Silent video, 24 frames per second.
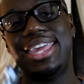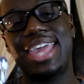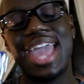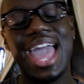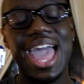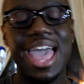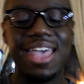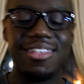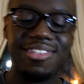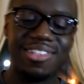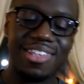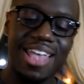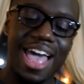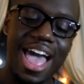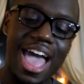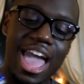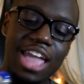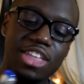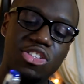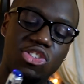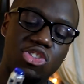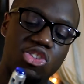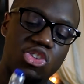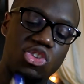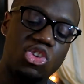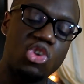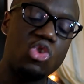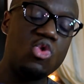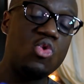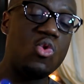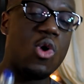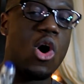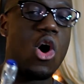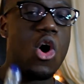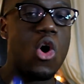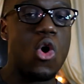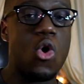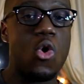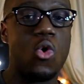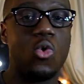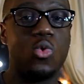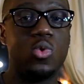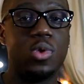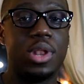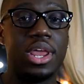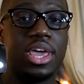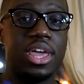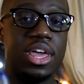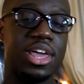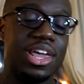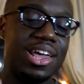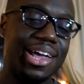Yes, I do own